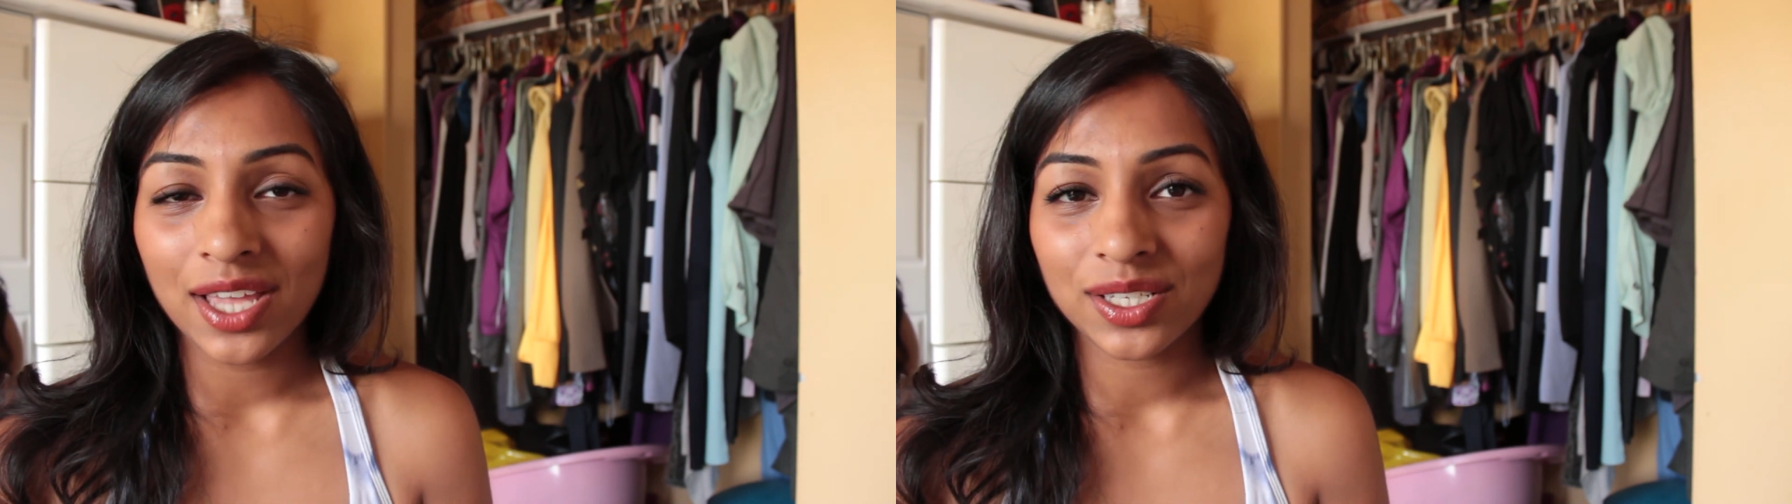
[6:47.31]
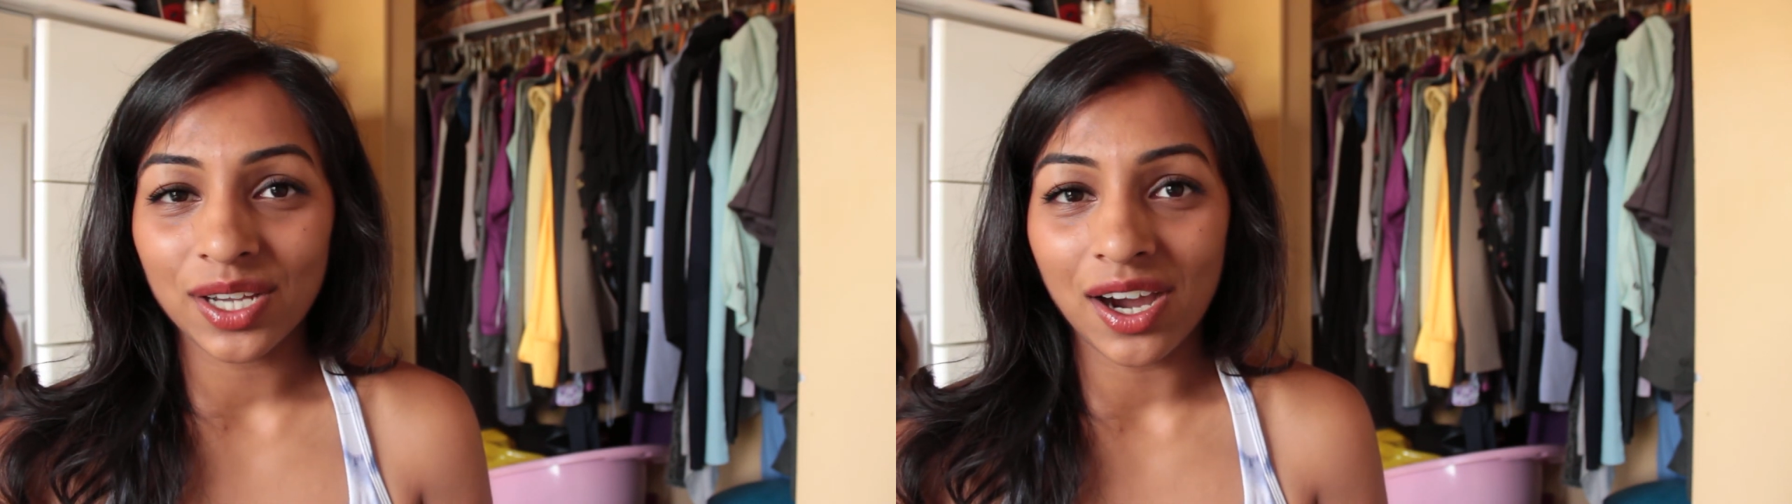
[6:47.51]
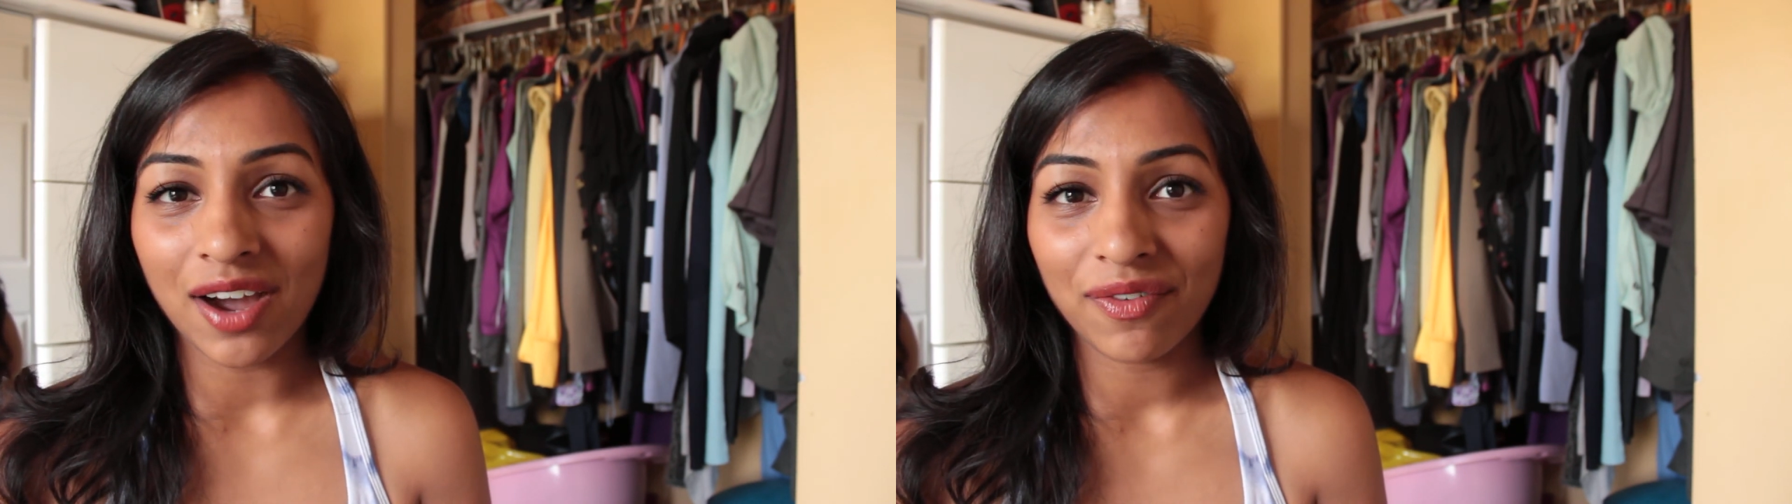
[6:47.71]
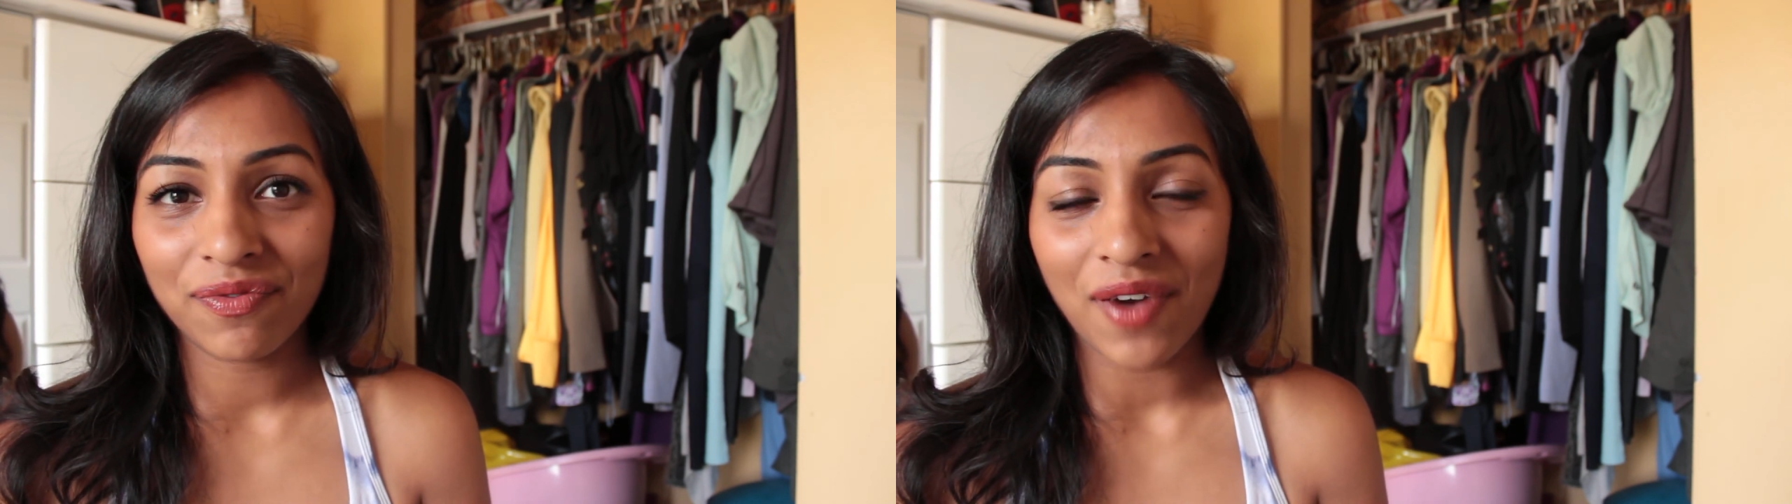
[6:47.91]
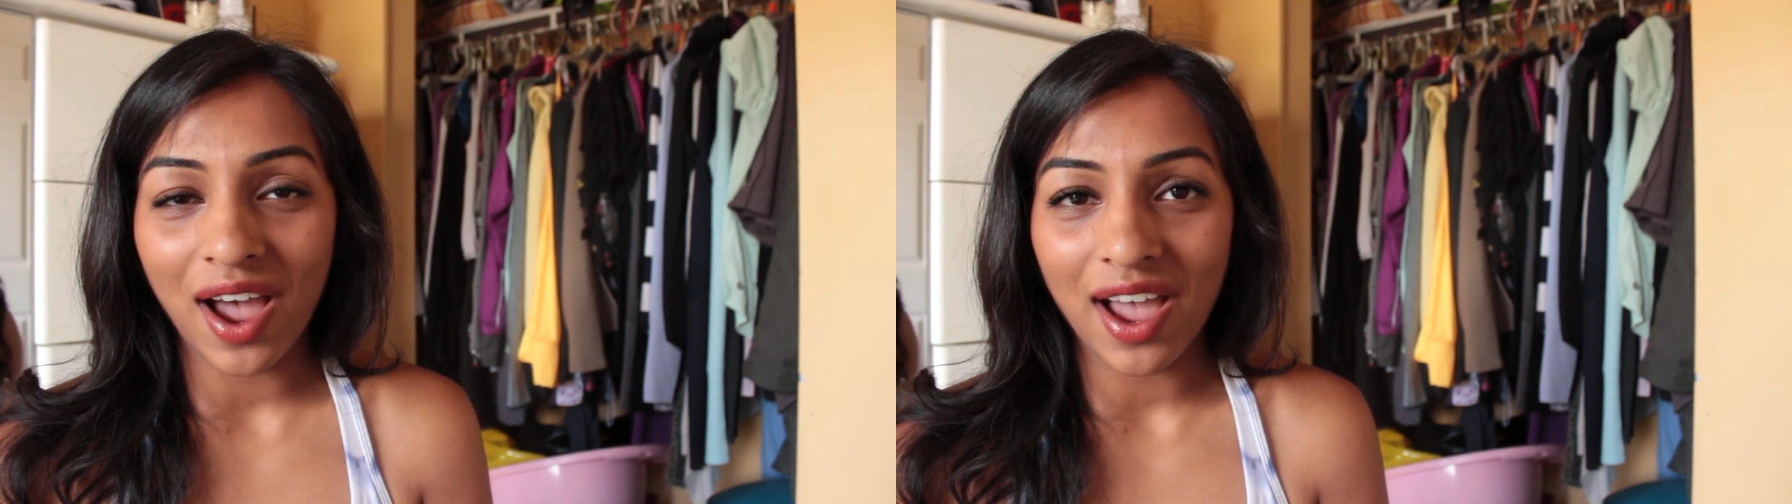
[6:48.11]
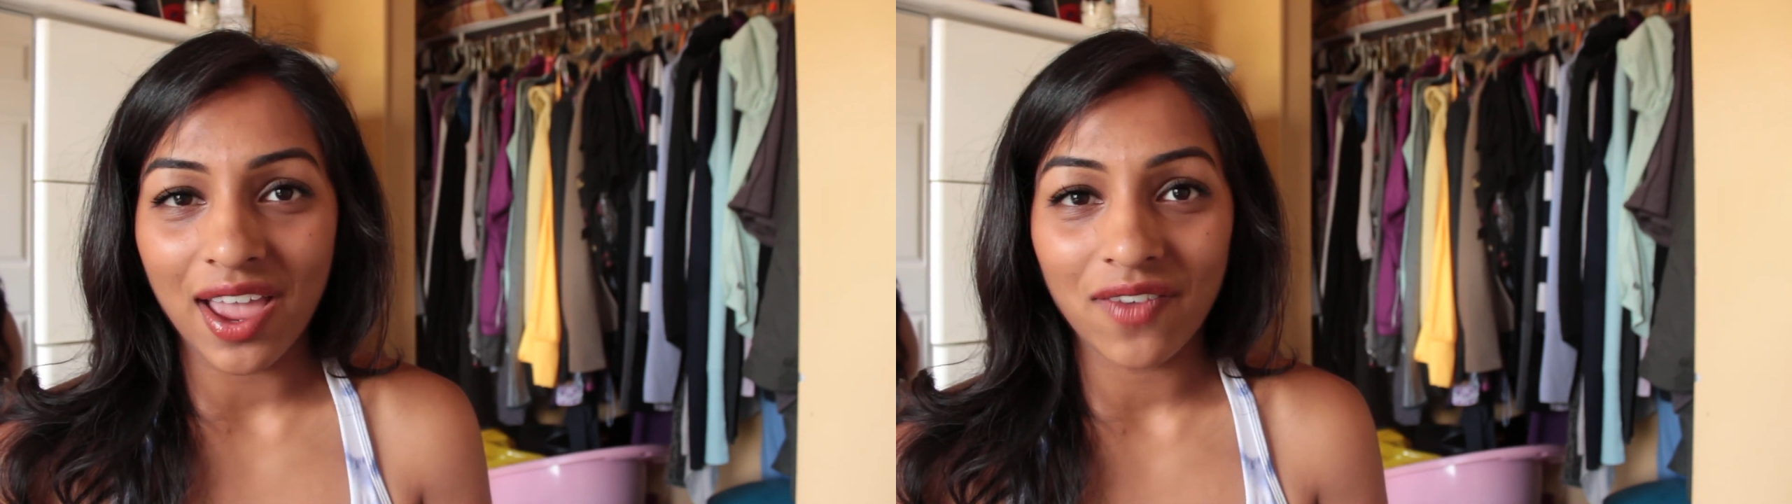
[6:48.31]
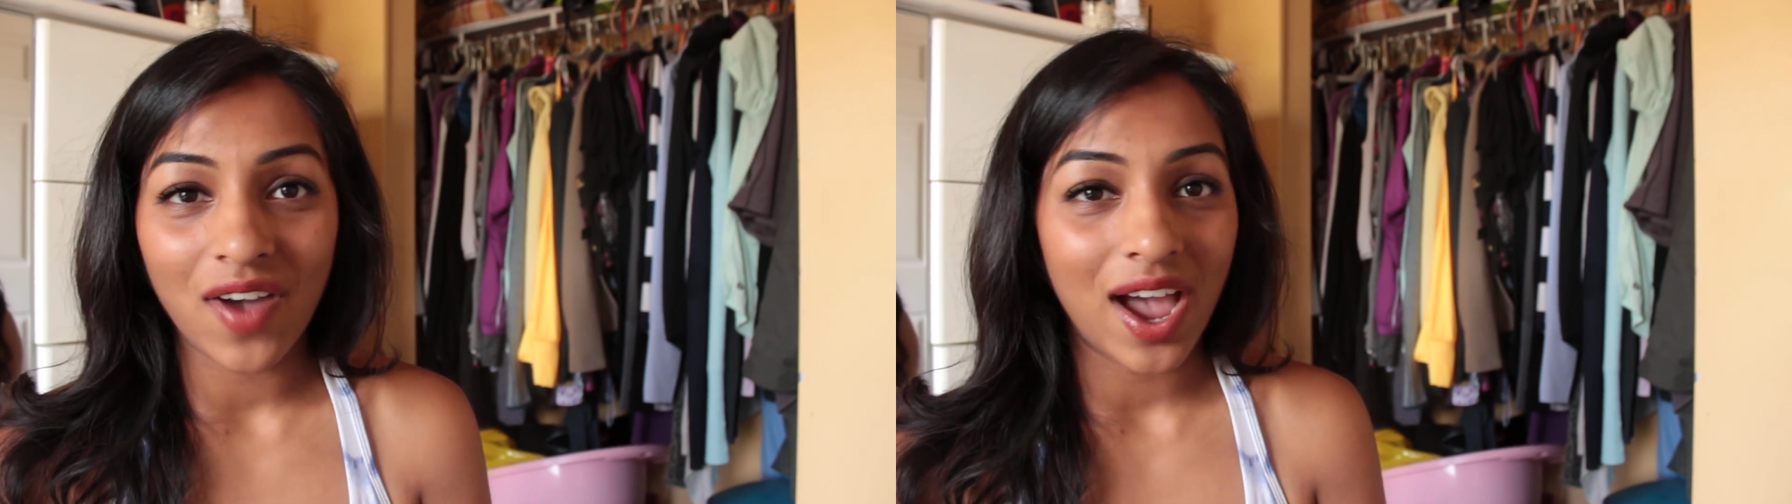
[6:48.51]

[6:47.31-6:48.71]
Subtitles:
top 5